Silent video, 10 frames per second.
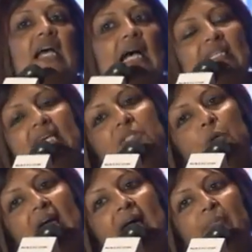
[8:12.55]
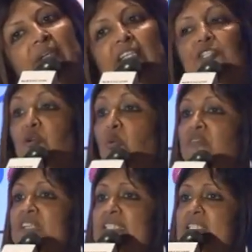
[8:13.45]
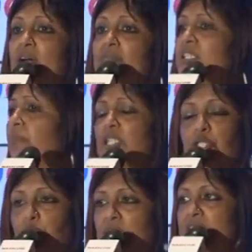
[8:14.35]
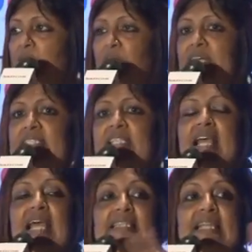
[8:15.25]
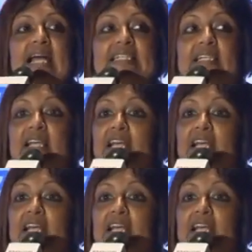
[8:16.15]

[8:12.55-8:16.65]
And that's what happened. And you know what we discovered, much to our surprise? That